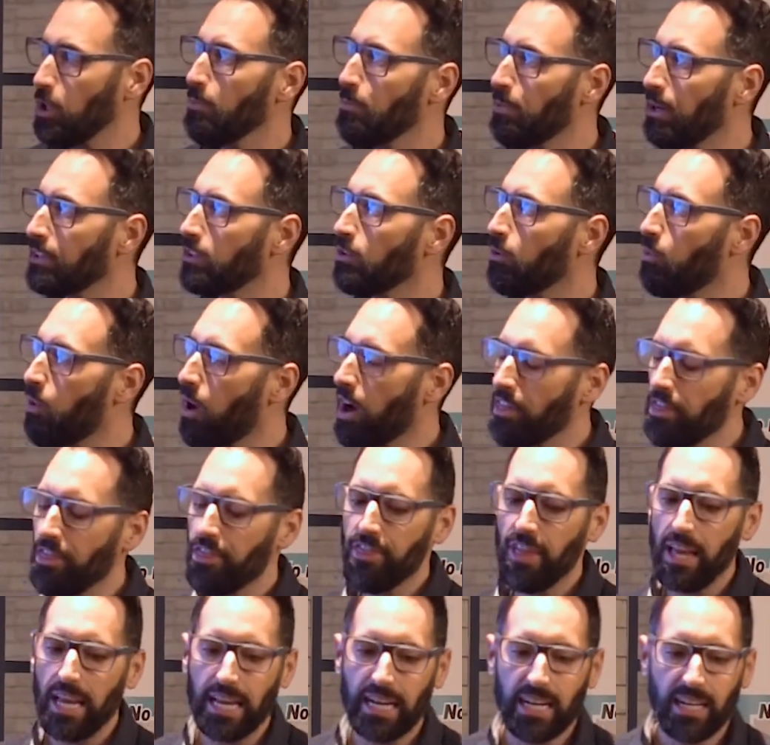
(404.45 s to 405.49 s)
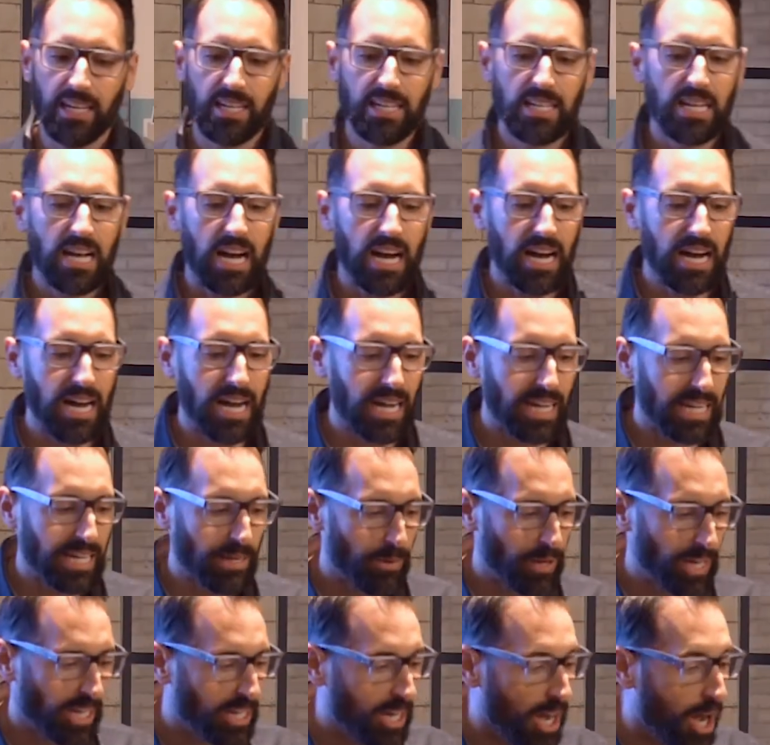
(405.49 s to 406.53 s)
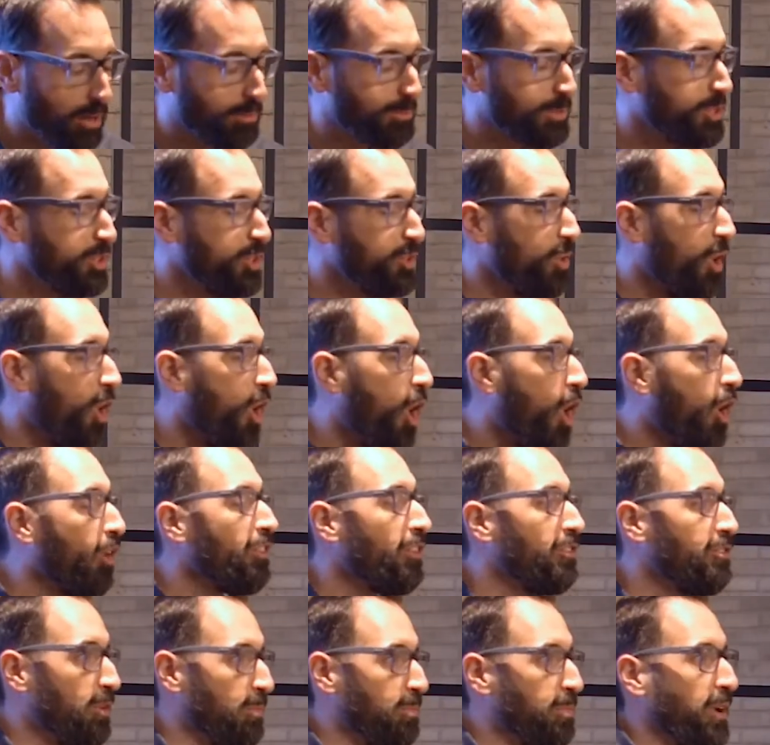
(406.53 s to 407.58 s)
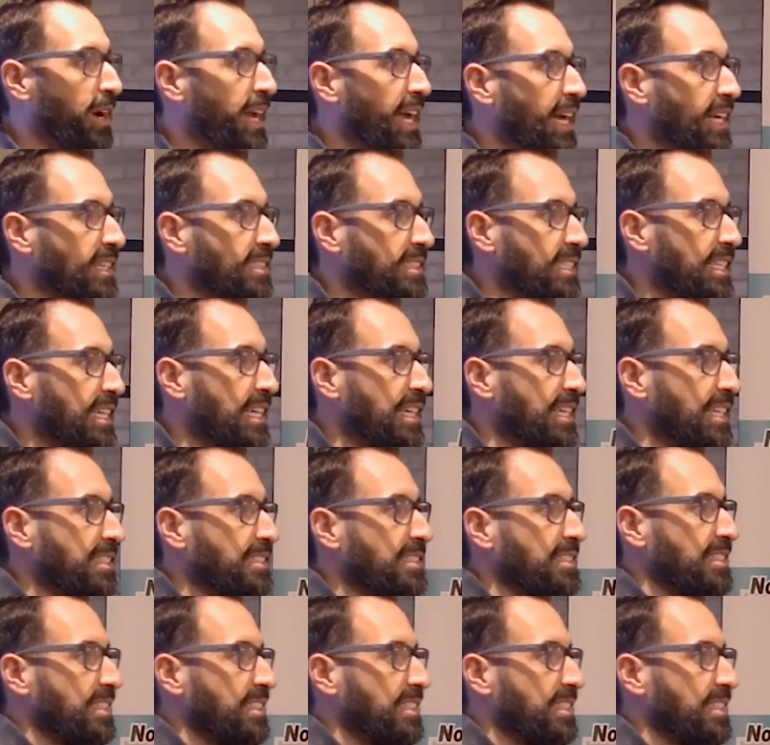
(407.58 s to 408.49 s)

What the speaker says: But the one thing when it comes to all of the brands is